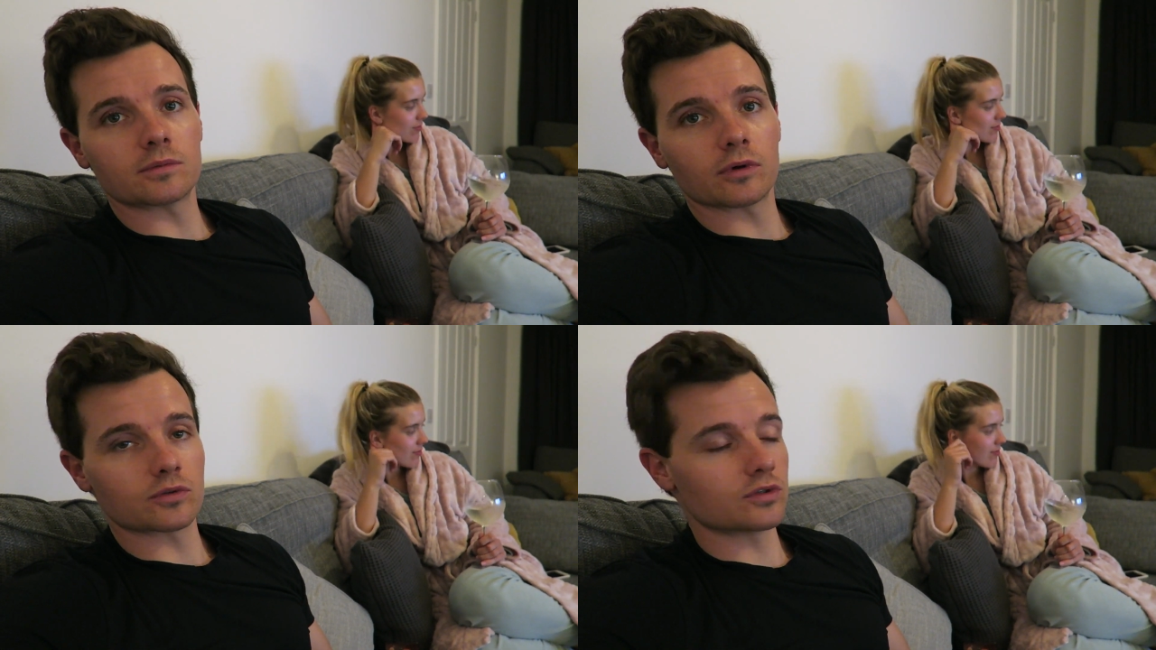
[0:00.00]

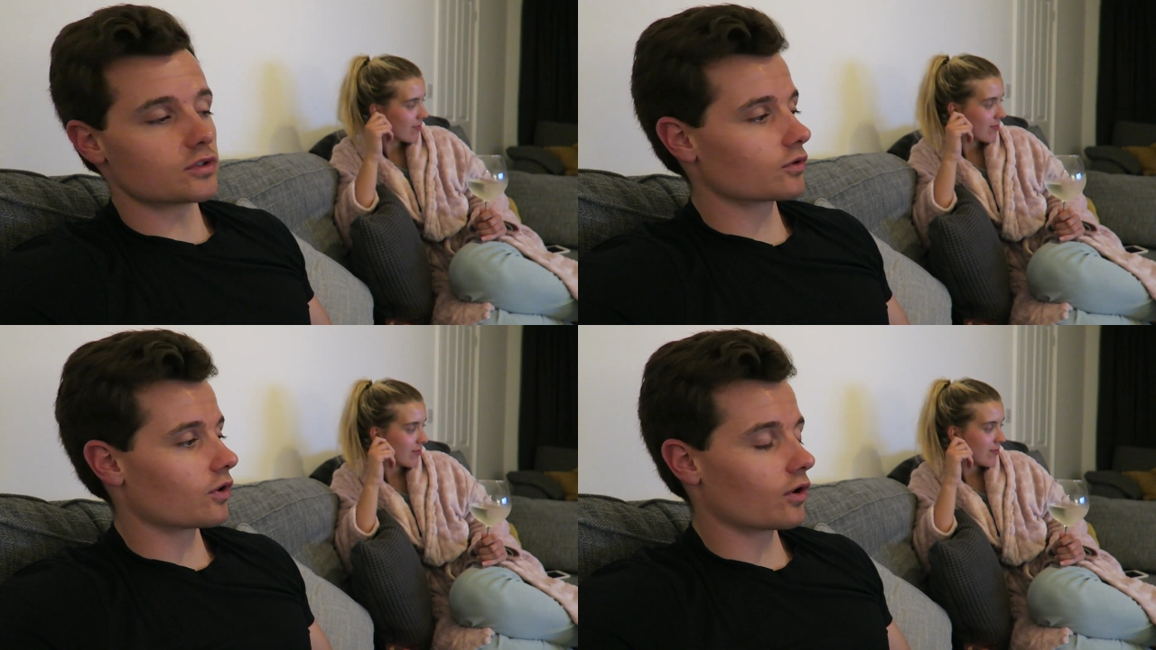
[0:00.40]
Speaker 1: To be honest, we
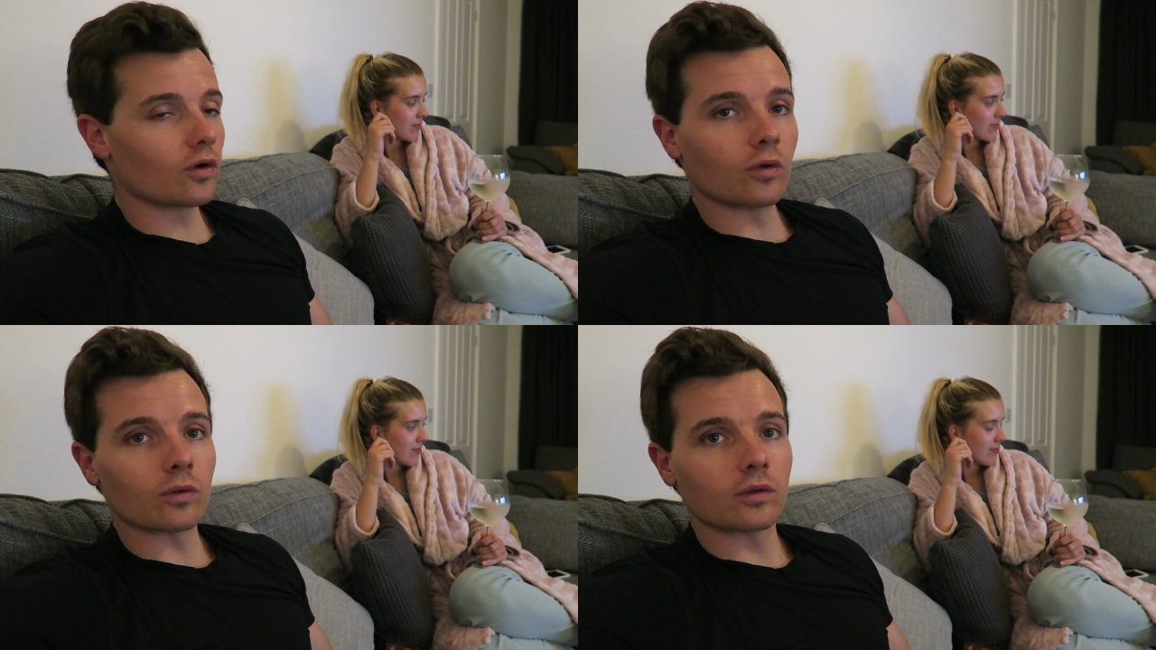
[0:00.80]
still got a
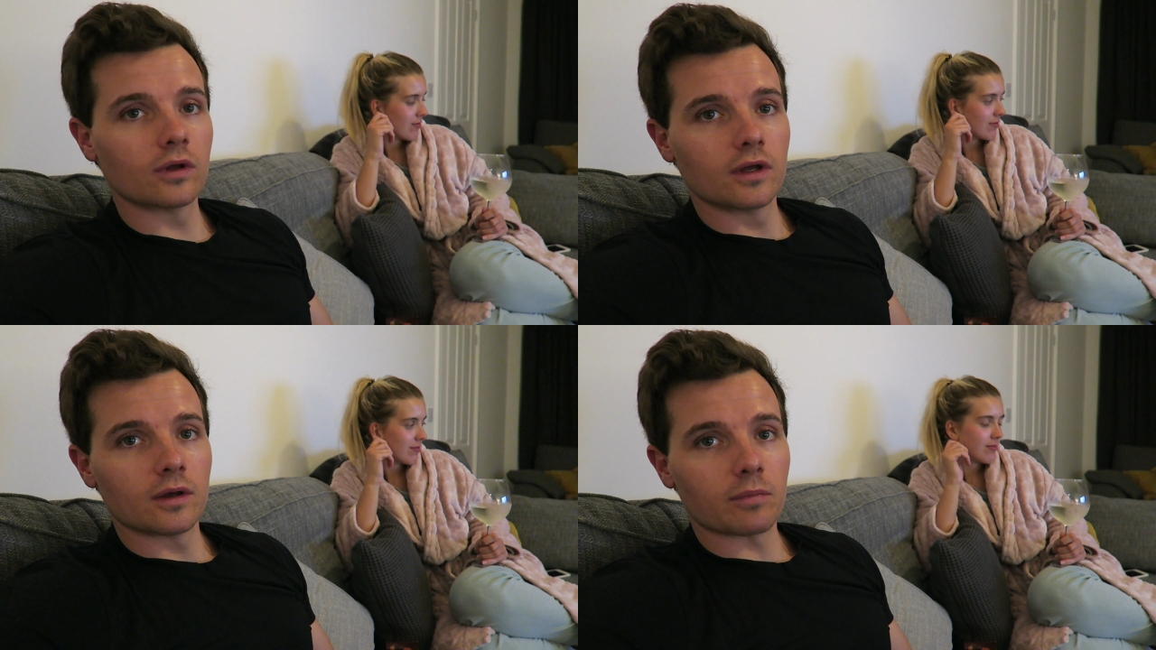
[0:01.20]
whole
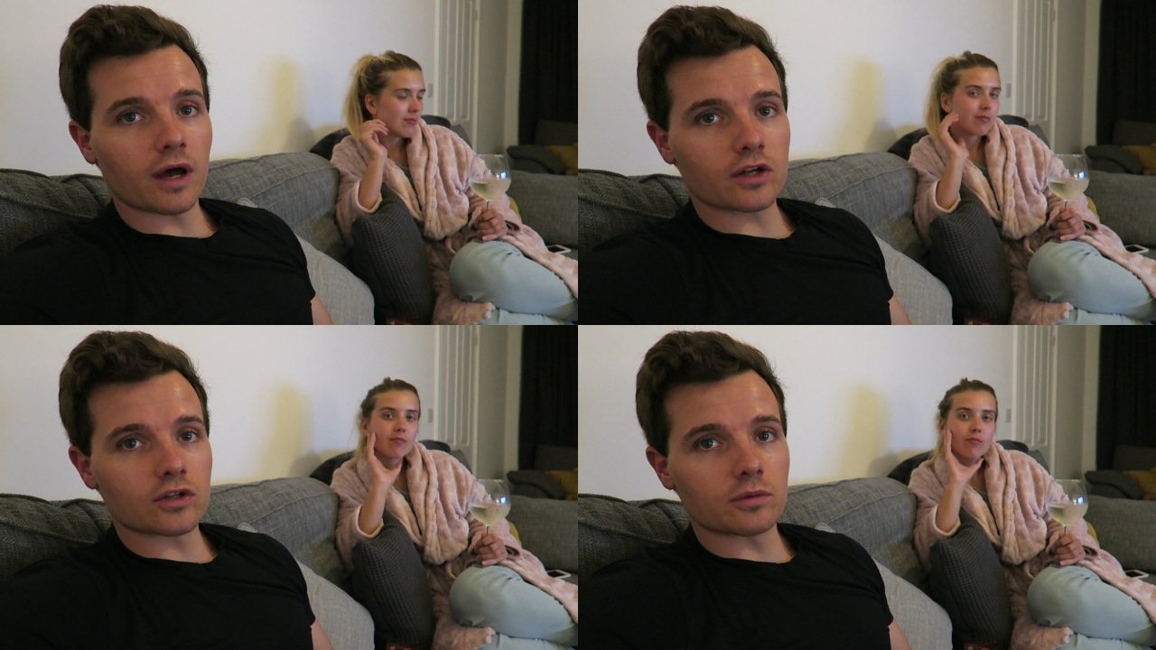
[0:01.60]

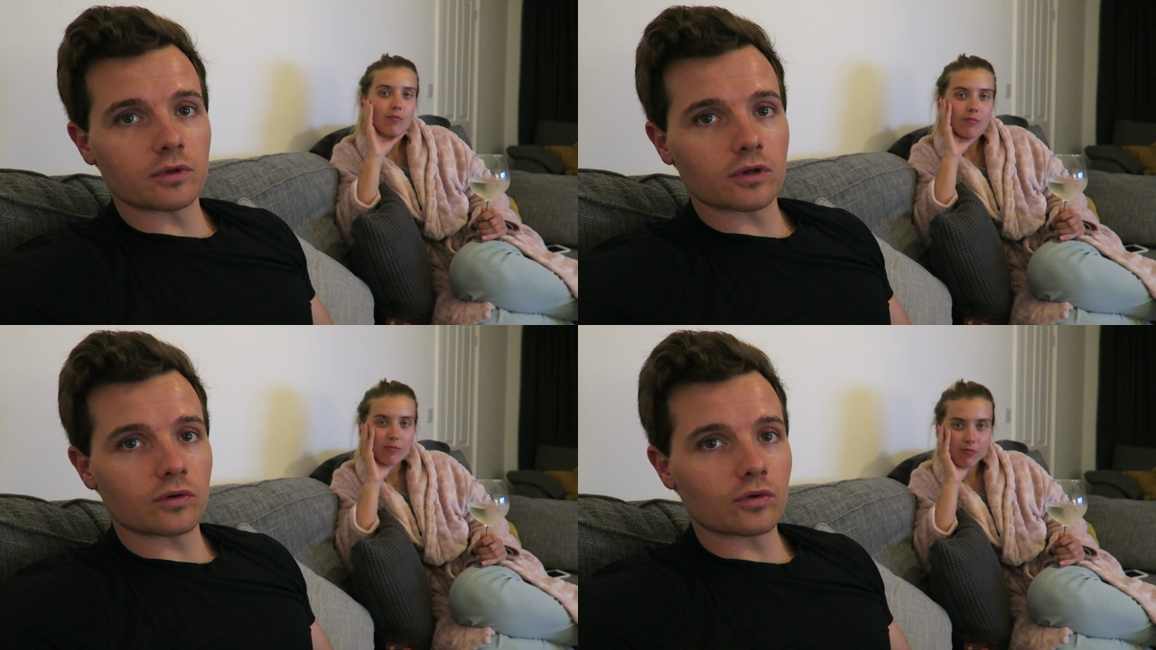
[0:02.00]
batch of them
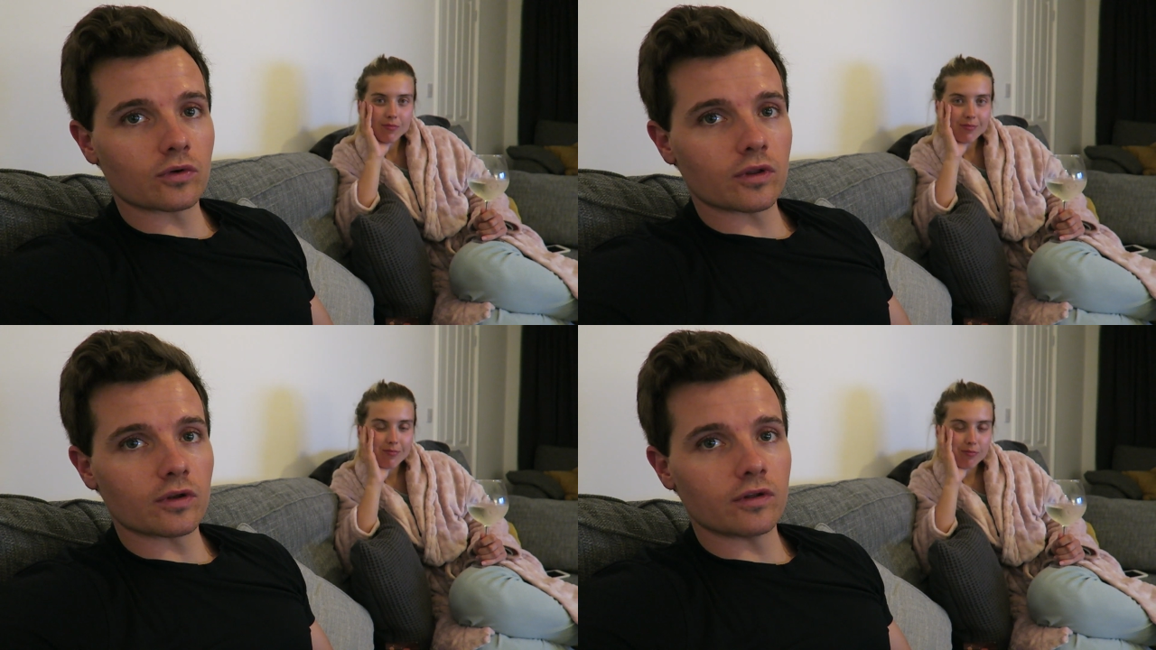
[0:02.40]
in the
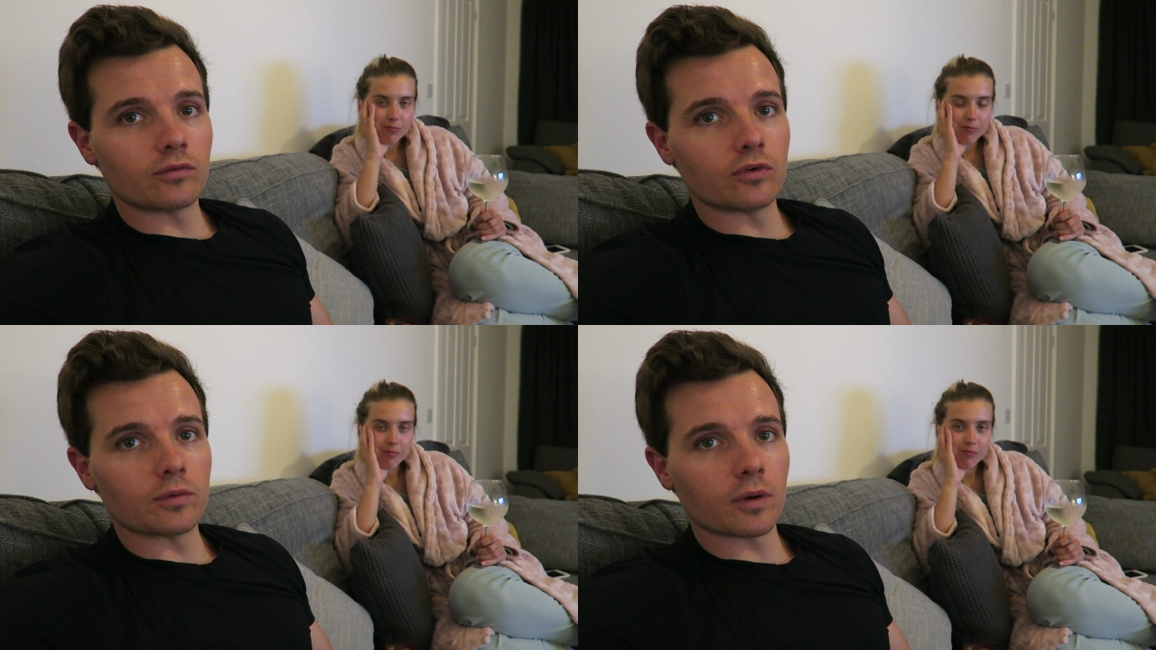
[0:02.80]
corner of the
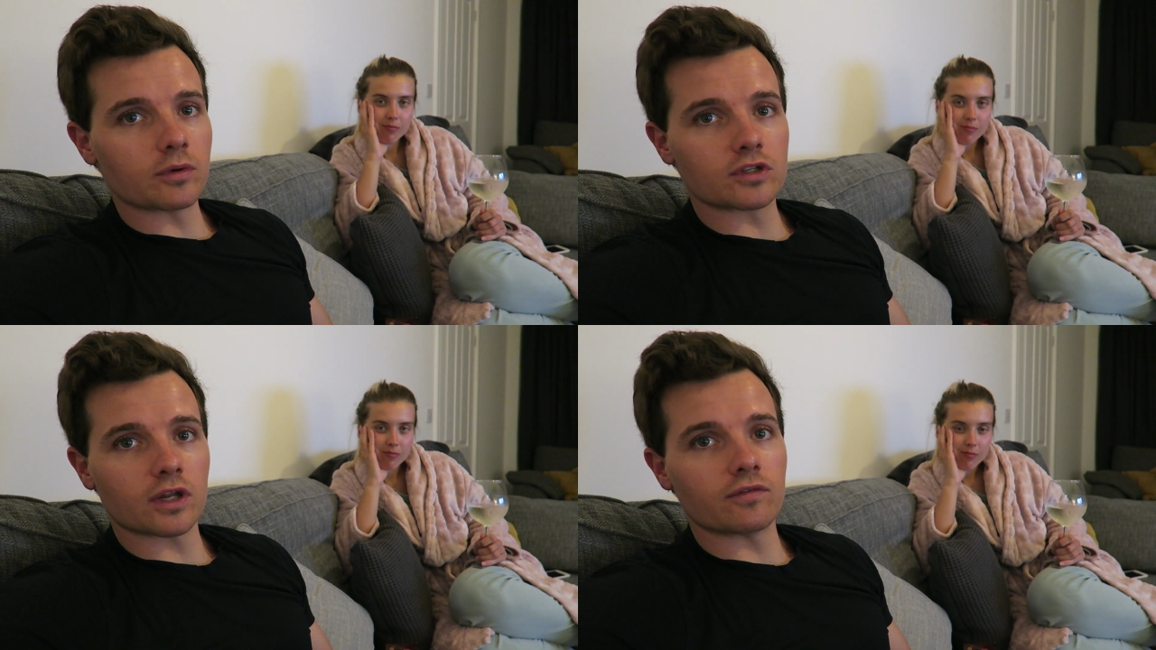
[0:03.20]
living room that
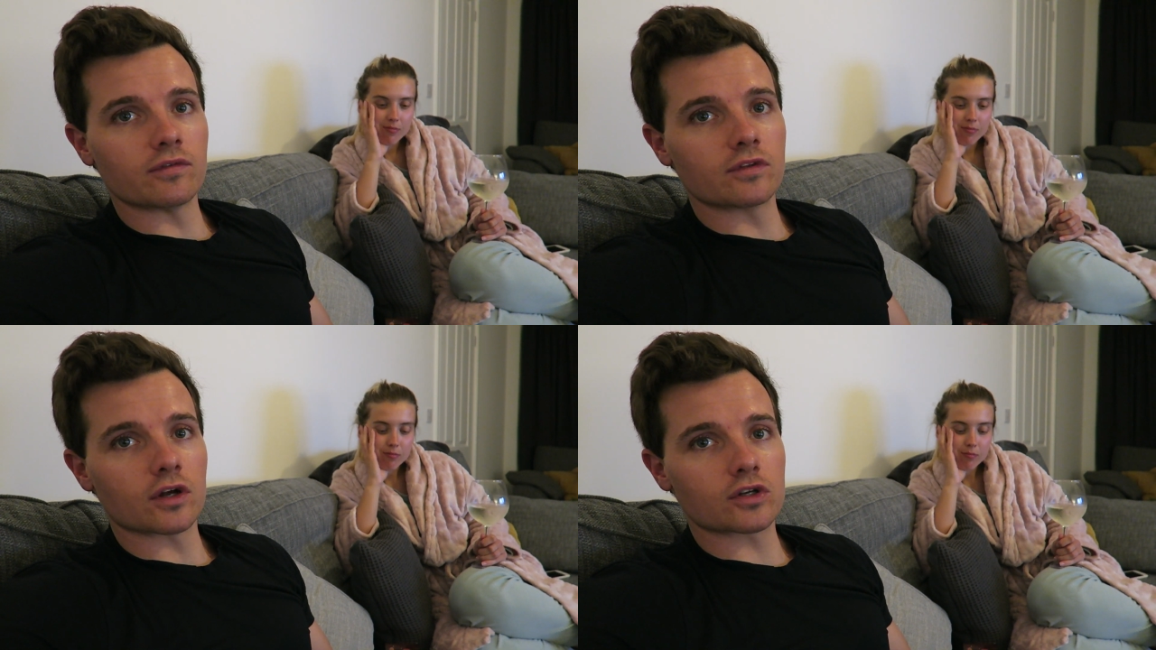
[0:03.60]
we still haven't
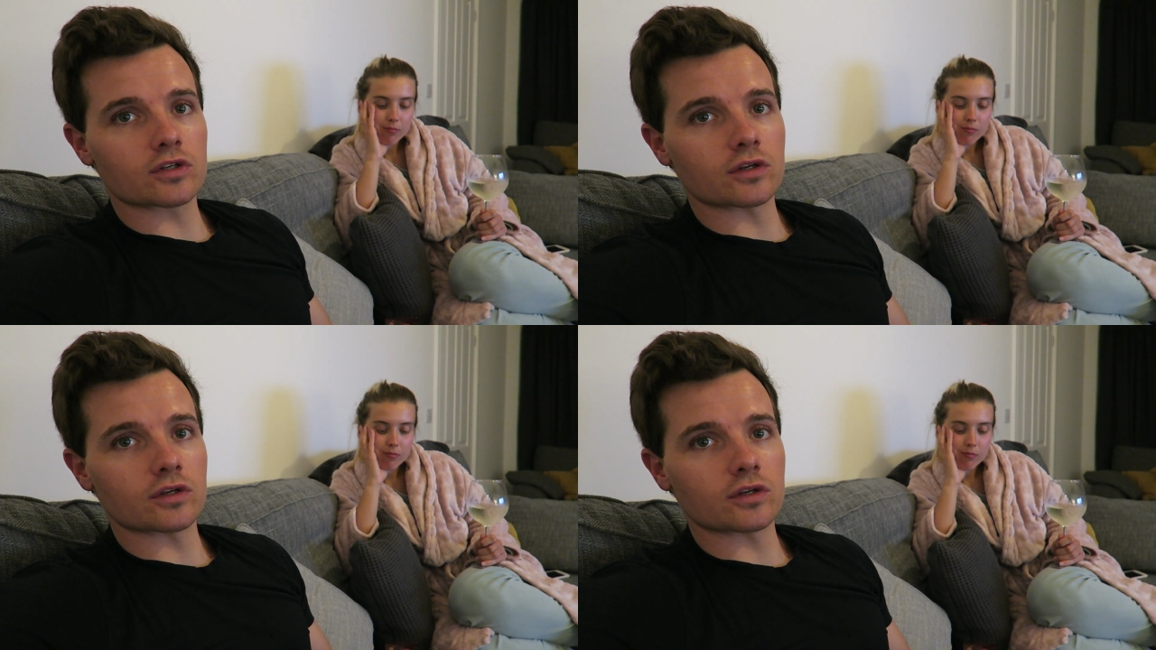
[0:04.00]
even touched.